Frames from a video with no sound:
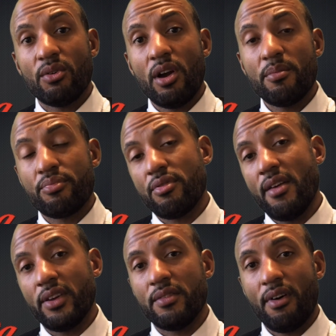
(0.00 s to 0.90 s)
in their own
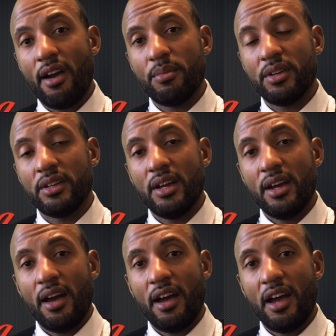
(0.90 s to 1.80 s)
private environment,
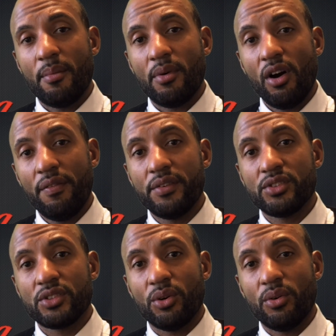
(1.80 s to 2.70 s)

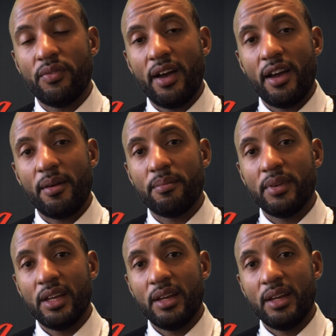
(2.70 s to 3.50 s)
often sort of